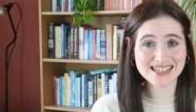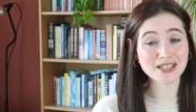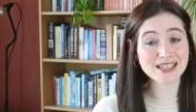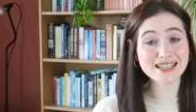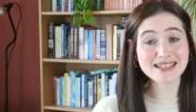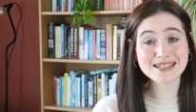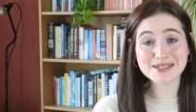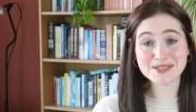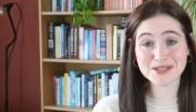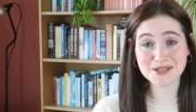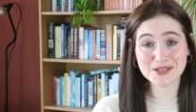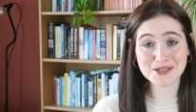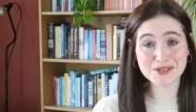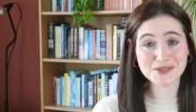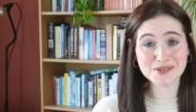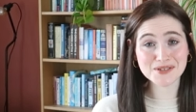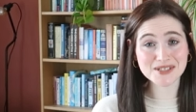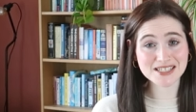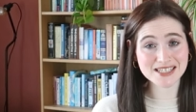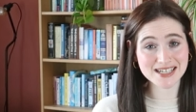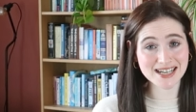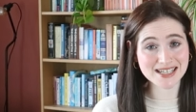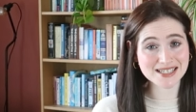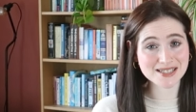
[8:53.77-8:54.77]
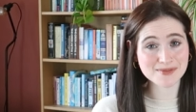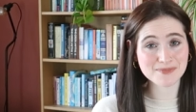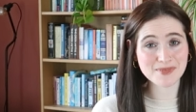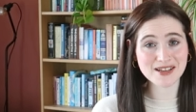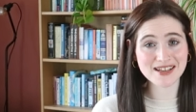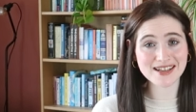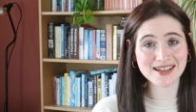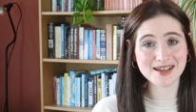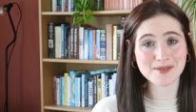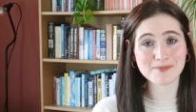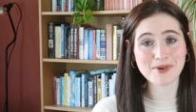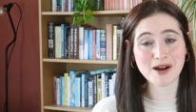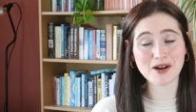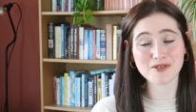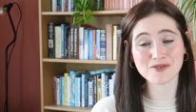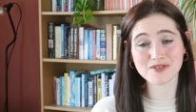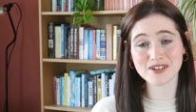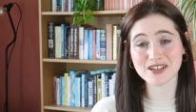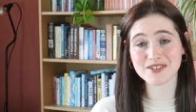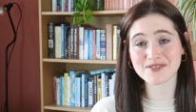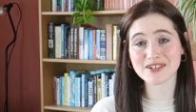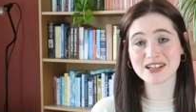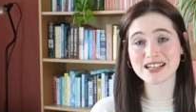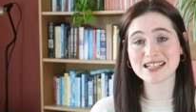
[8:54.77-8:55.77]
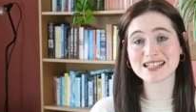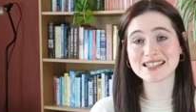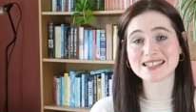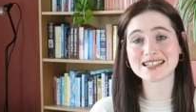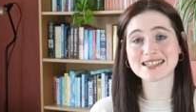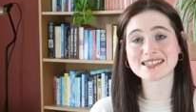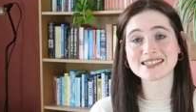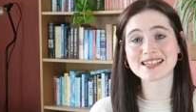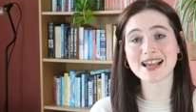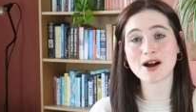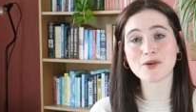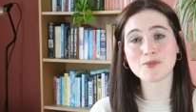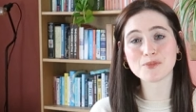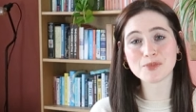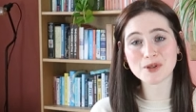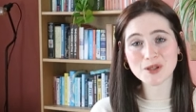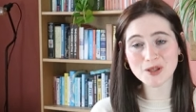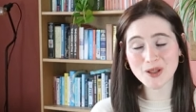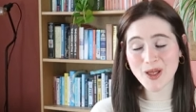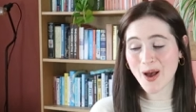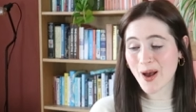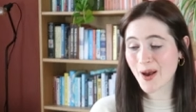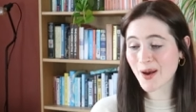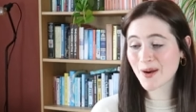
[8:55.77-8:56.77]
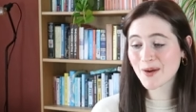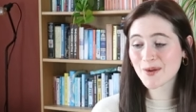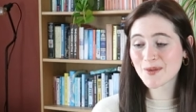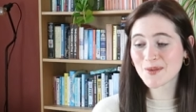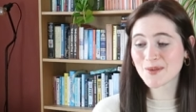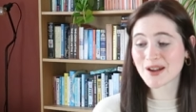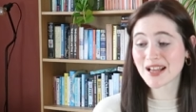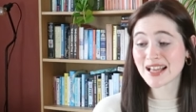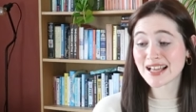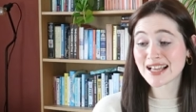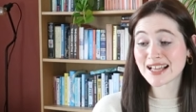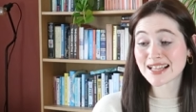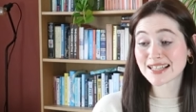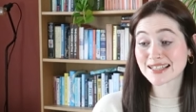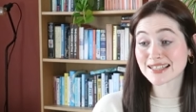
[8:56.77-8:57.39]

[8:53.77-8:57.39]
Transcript: Please do chat to me about rereads down below.